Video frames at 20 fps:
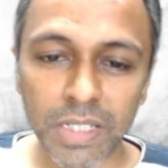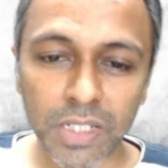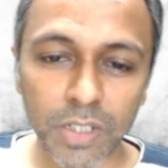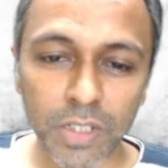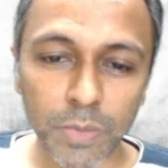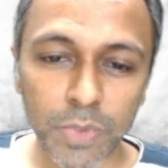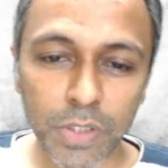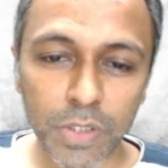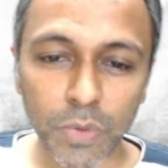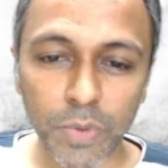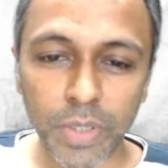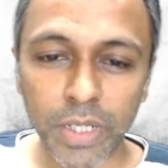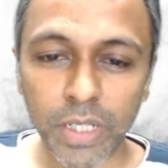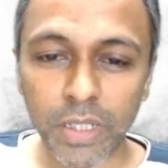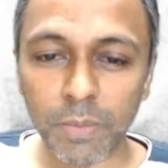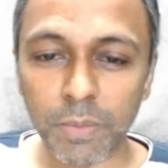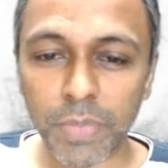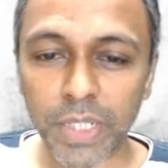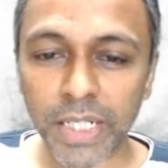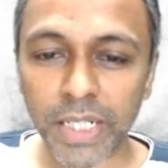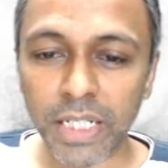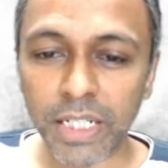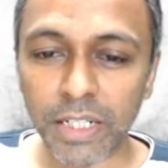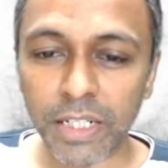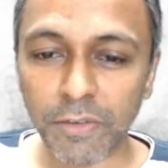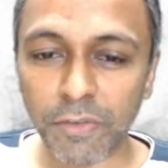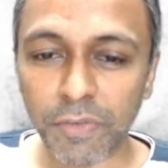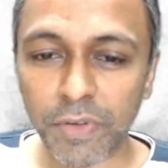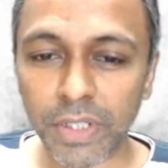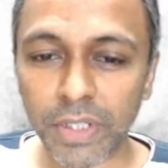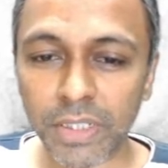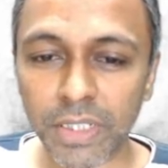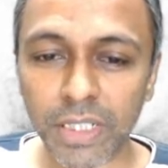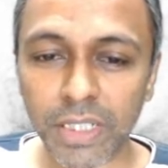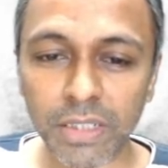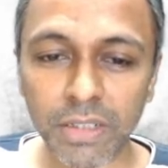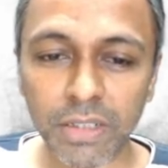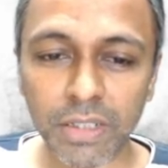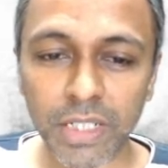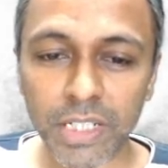this term is looking completely
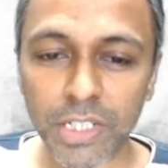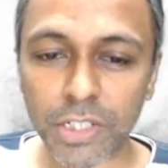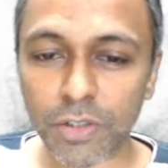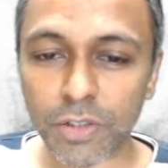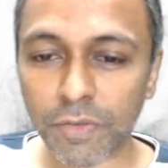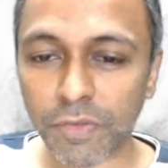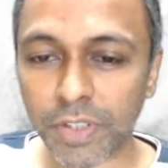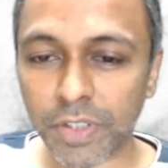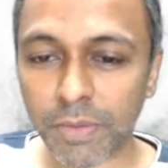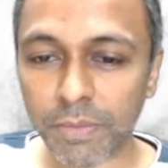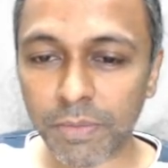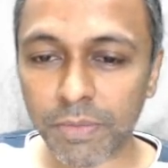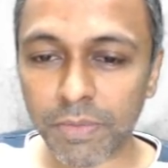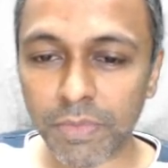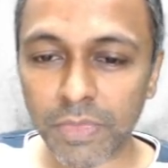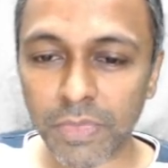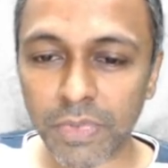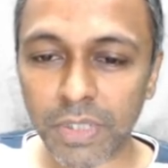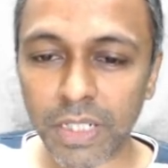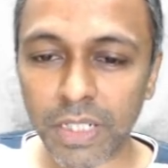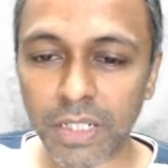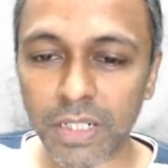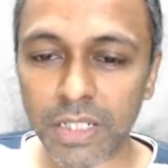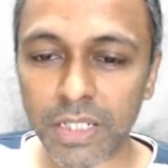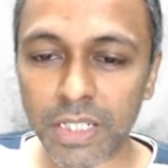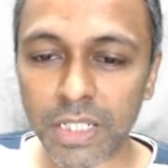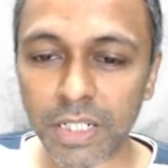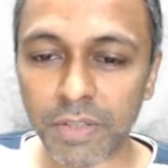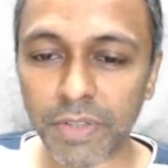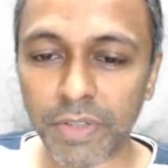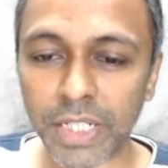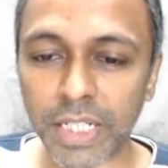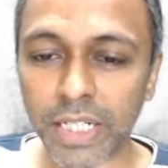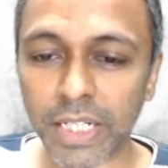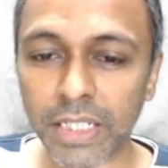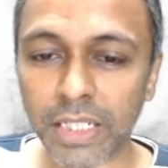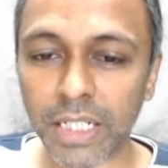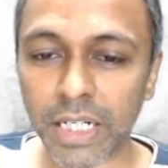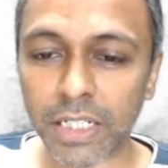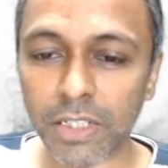different than the rest of them. Let us say we
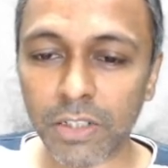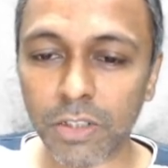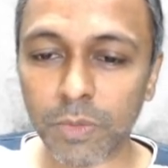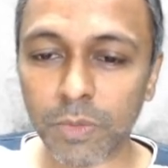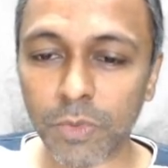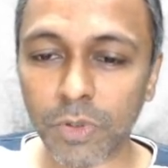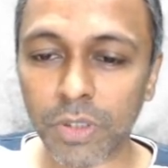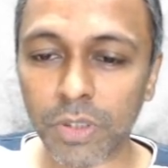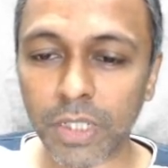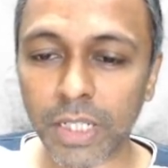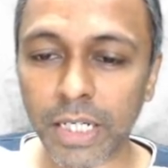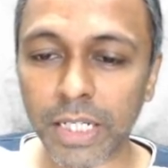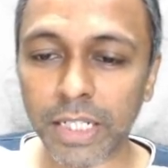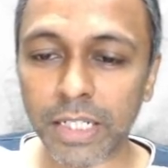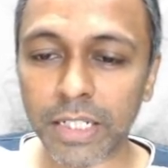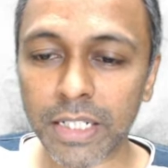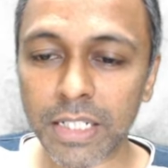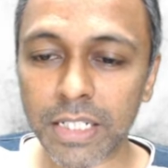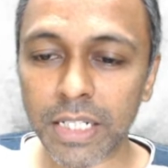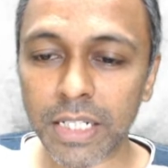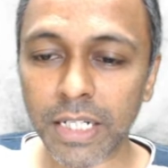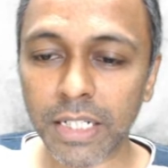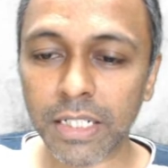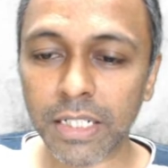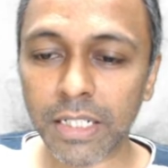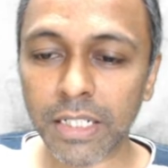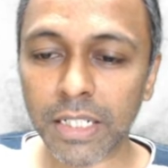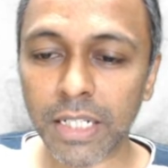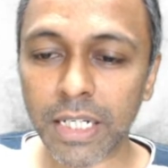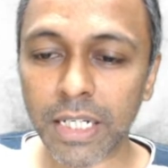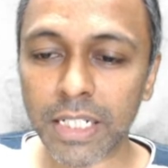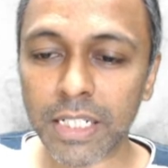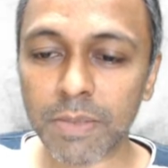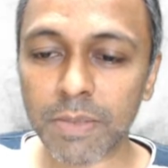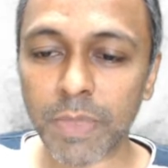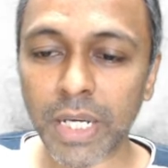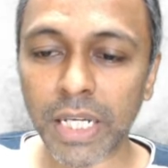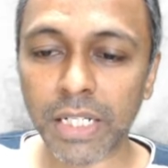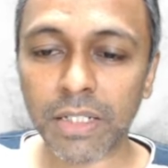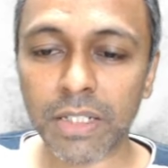take that term on the right hand side
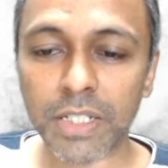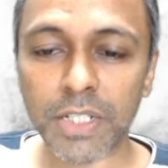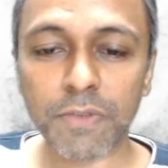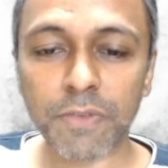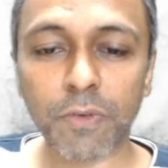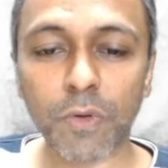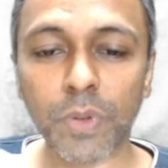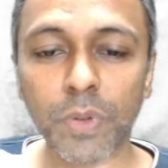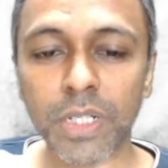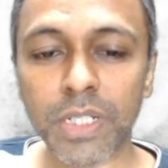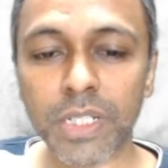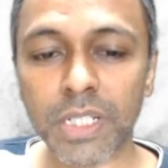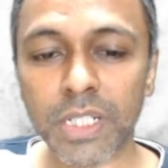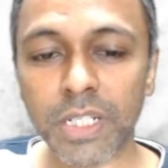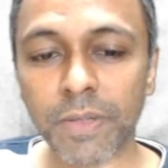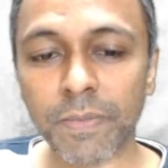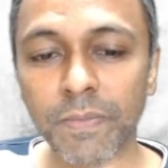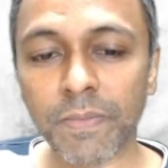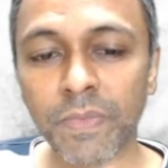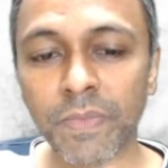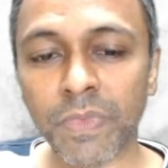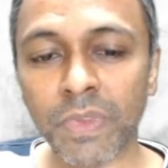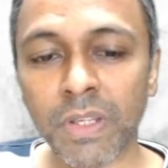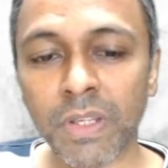as minus 4ac.